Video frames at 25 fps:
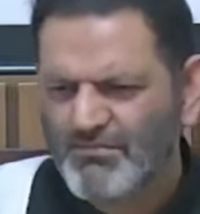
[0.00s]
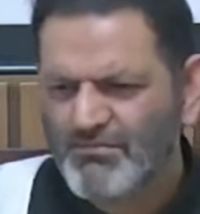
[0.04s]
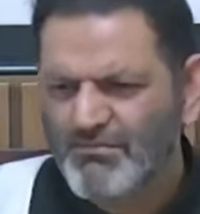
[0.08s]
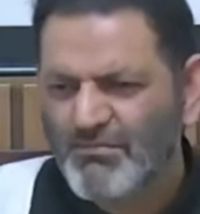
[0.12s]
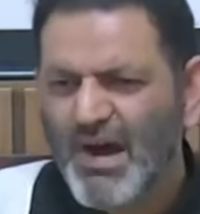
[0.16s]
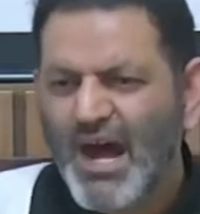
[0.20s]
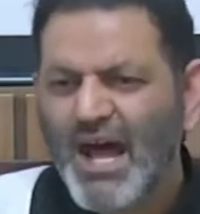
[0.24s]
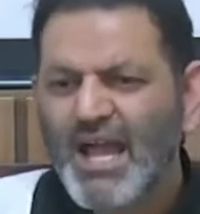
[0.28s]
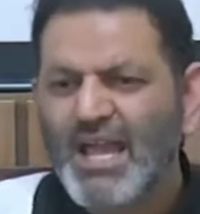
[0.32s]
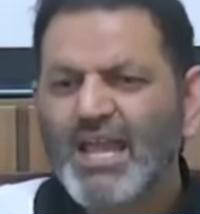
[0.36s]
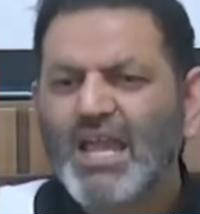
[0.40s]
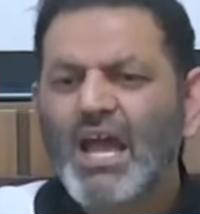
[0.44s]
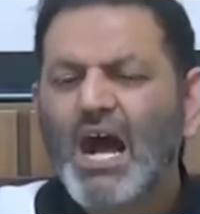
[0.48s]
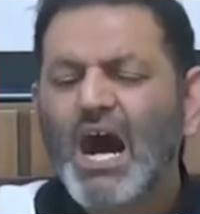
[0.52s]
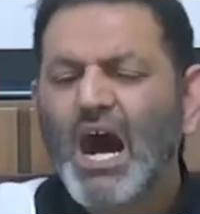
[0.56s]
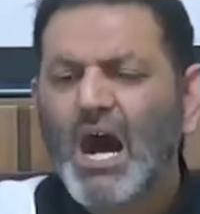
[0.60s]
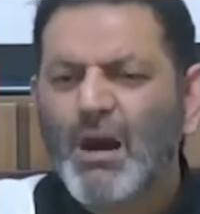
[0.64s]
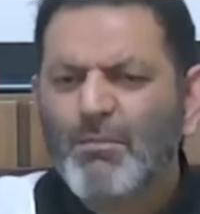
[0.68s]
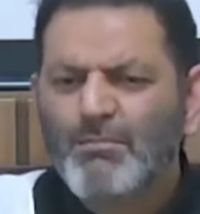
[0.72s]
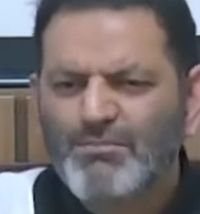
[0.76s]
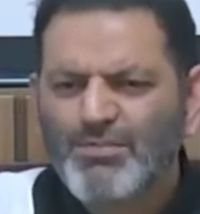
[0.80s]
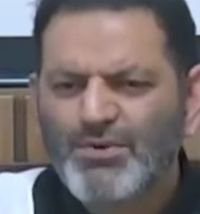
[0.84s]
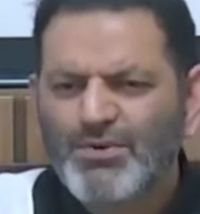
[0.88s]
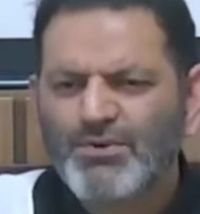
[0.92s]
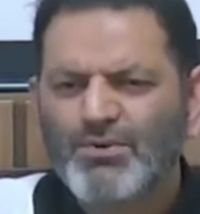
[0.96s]
my
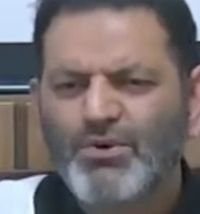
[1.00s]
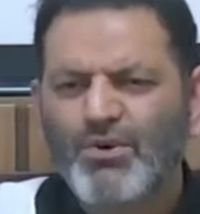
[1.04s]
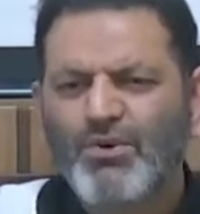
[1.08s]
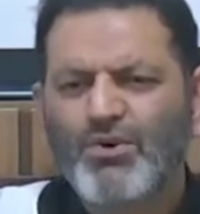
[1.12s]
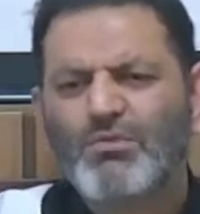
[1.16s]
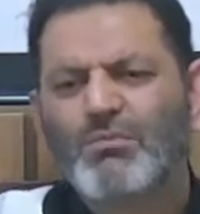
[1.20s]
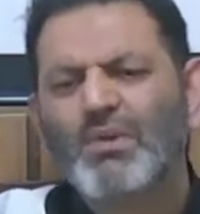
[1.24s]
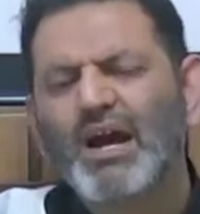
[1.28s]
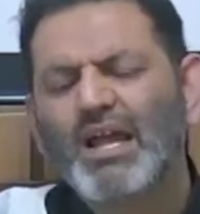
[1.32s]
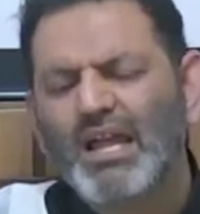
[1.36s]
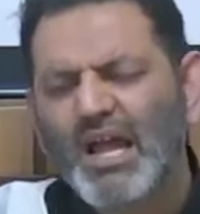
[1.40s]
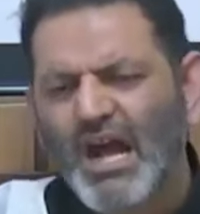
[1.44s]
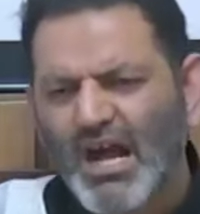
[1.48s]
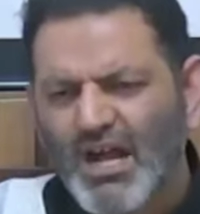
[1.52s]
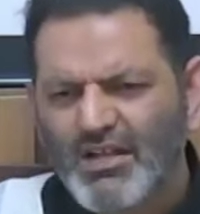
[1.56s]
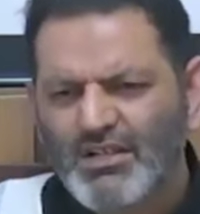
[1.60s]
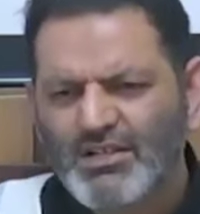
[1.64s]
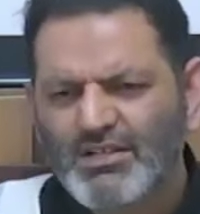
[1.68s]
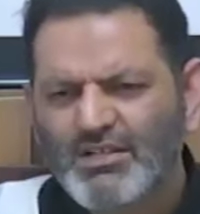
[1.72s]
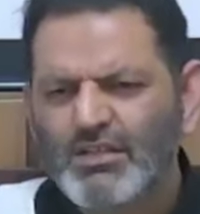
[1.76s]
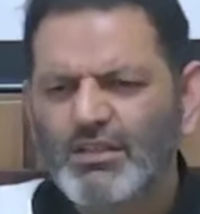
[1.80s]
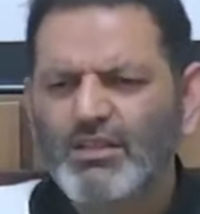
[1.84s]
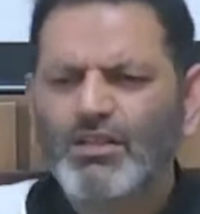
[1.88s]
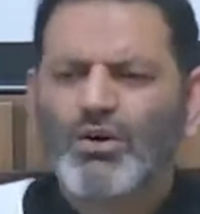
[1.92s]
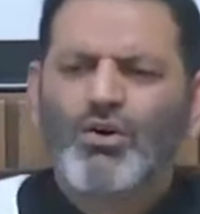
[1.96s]
ab or my
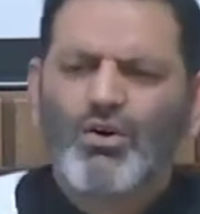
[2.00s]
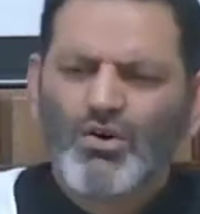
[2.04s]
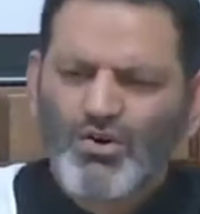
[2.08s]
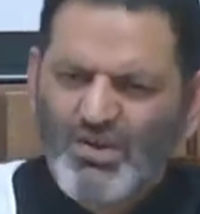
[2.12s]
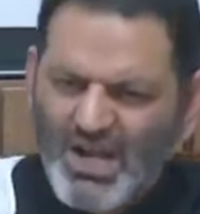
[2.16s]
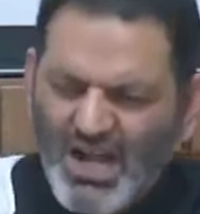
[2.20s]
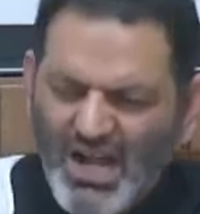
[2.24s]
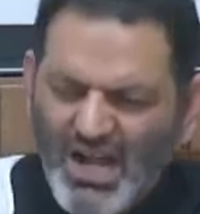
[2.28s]
uncle or